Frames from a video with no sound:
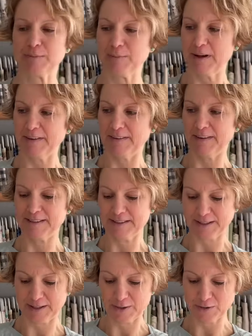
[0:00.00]
button as the
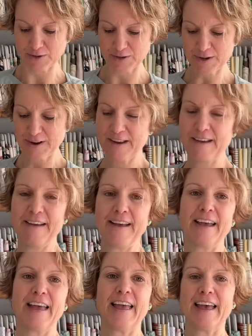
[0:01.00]
closure.
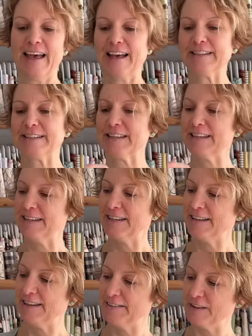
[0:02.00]
And
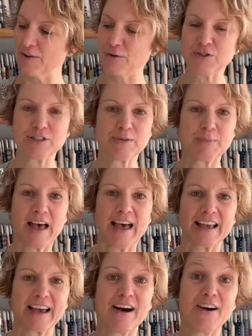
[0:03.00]
the notions
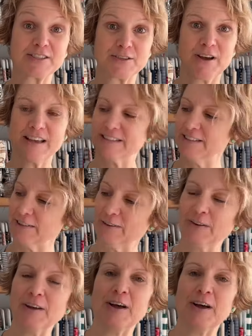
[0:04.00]
bag also has a little